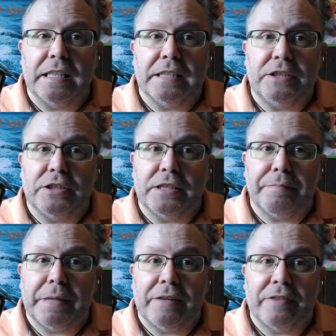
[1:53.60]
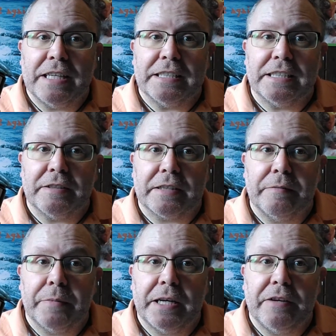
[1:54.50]
it's just a bit of extra
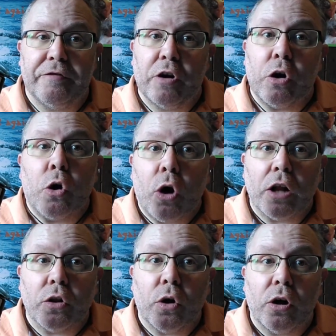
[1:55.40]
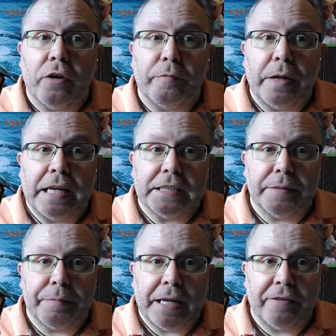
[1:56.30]
money for not a lot of
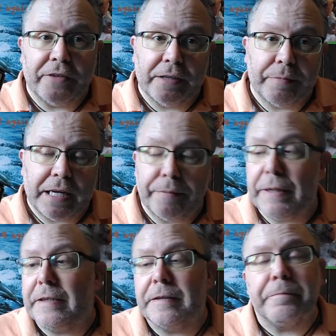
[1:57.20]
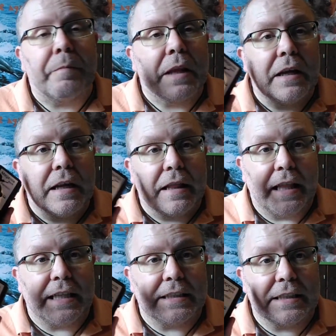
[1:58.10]
extra benefit in my opinion.
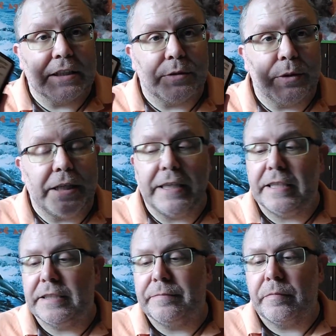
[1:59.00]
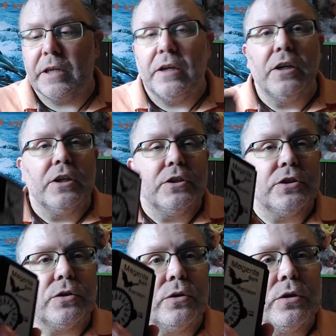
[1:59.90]
This is what you need.
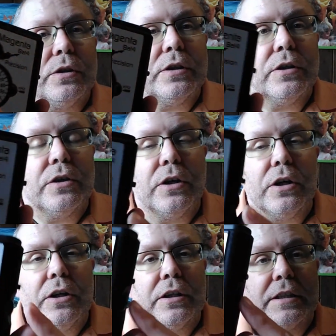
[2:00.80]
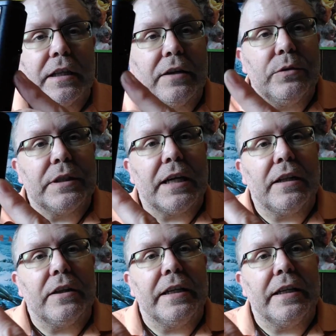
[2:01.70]
So there's a little dial